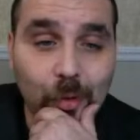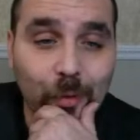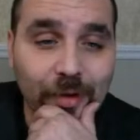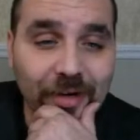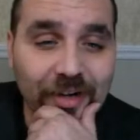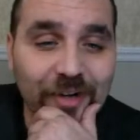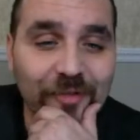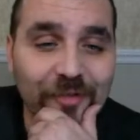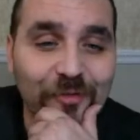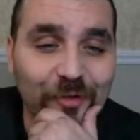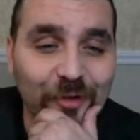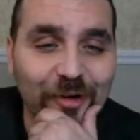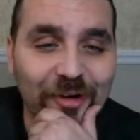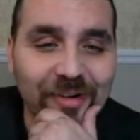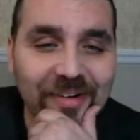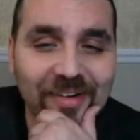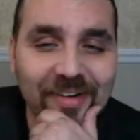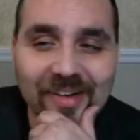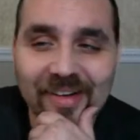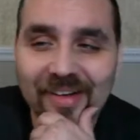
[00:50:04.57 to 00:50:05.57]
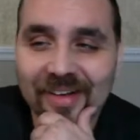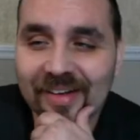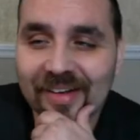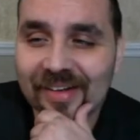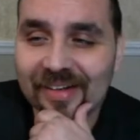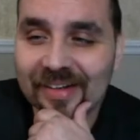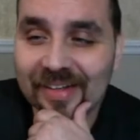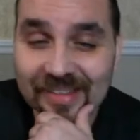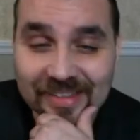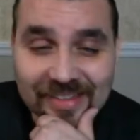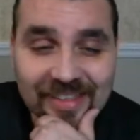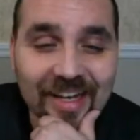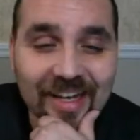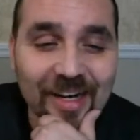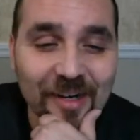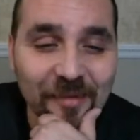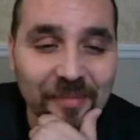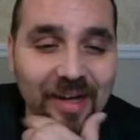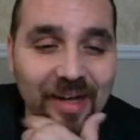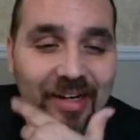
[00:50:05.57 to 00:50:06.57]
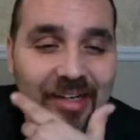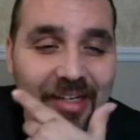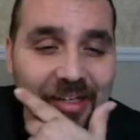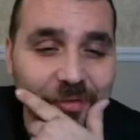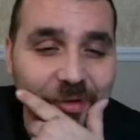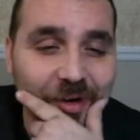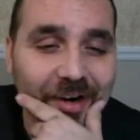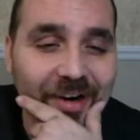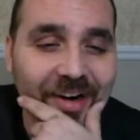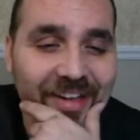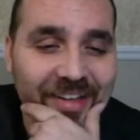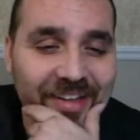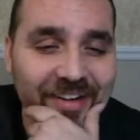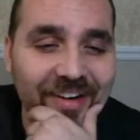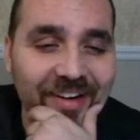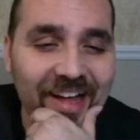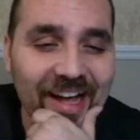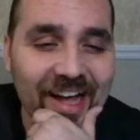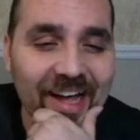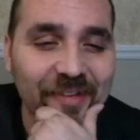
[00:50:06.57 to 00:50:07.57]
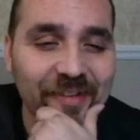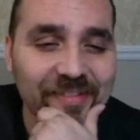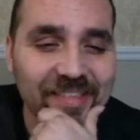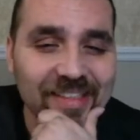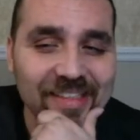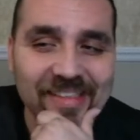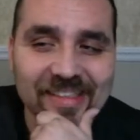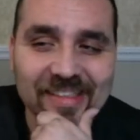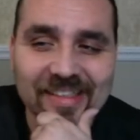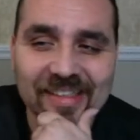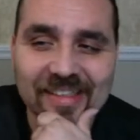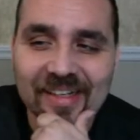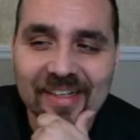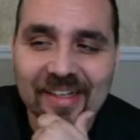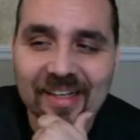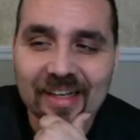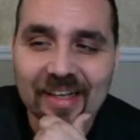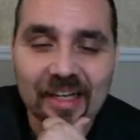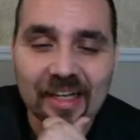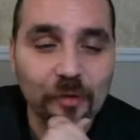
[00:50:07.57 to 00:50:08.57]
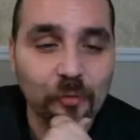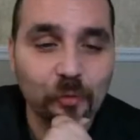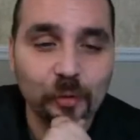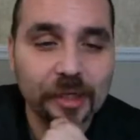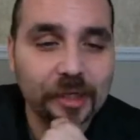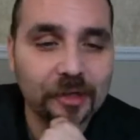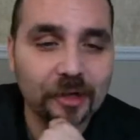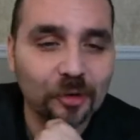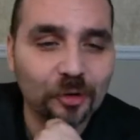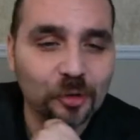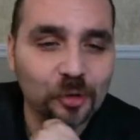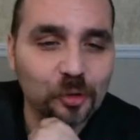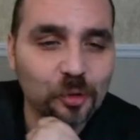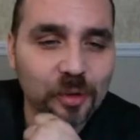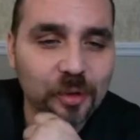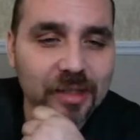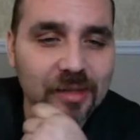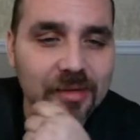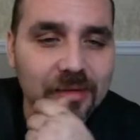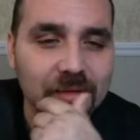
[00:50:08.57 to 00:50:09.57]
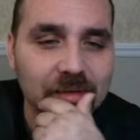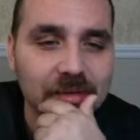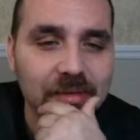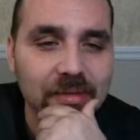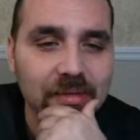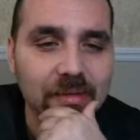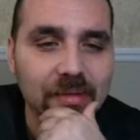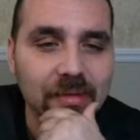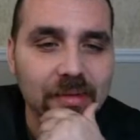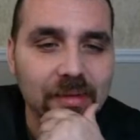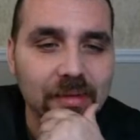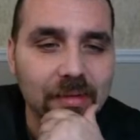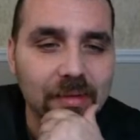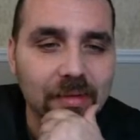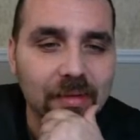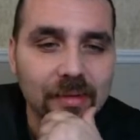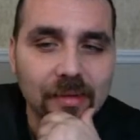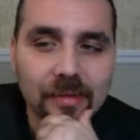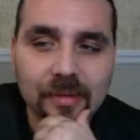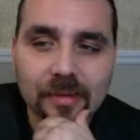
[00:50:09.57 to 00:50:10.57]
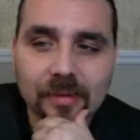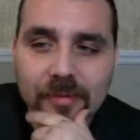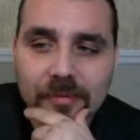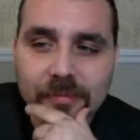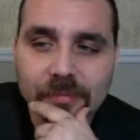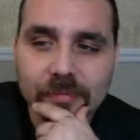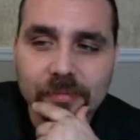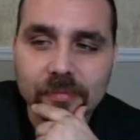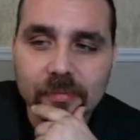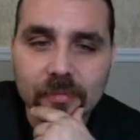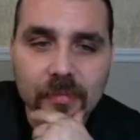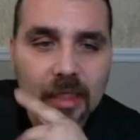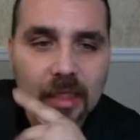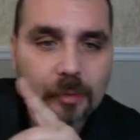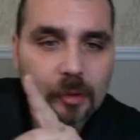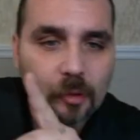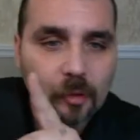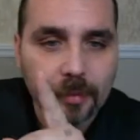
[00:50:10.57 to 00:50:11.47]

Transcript: we're here for. Let's tell them how to live their lives. That's it. If we don't, who is? Give me 1